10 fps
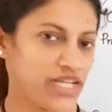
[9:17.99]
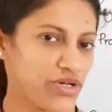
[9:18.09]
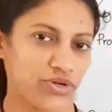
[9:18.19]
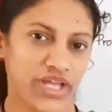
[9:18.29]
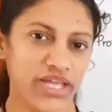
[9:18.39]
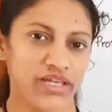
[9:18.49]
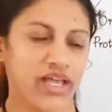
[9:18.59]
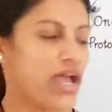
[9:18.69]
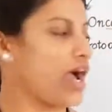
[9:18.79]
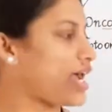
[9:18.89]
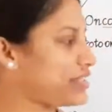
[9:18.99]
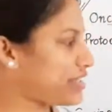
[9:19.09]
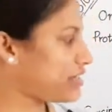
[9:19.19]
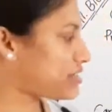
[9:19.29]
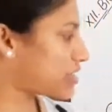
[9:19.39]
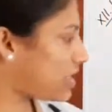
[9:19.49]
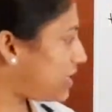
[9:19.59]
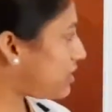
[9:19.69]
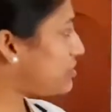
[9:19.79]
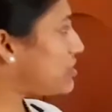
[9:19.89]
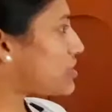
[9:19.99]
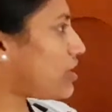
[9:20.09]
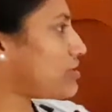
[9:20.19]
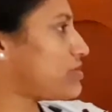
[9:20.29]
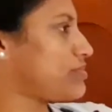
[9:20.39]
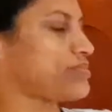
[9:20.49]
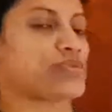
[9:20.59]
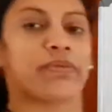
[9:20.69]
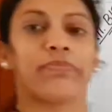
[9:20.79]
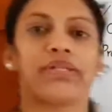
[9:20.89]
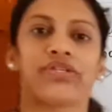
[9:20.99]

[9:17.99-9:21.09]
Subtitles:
Okay, I think it's clear. These are some simple